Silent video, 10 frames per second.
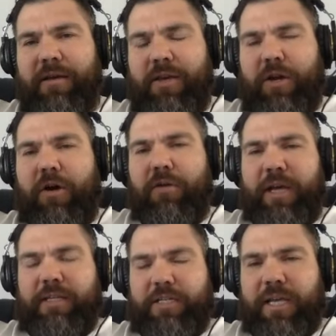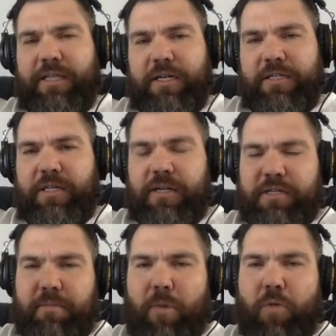you know like just like there's a
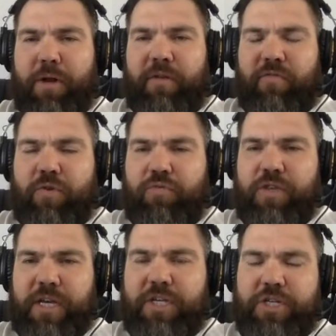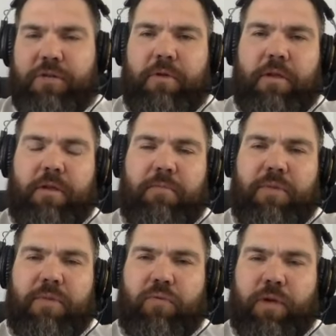there's a moment of mutation in, in
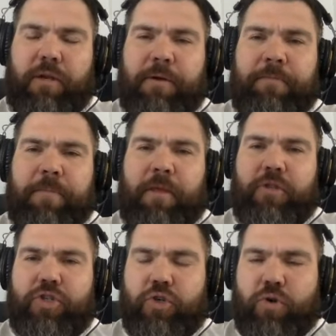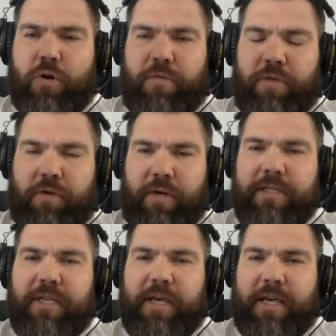between judo and the
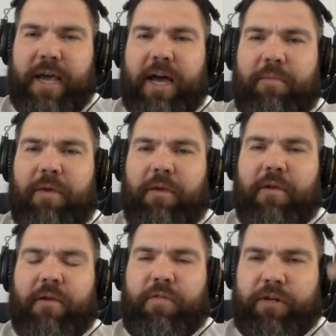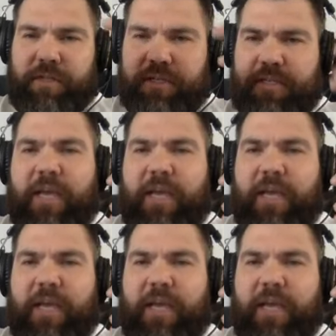gracie academy there's a mm-hmm.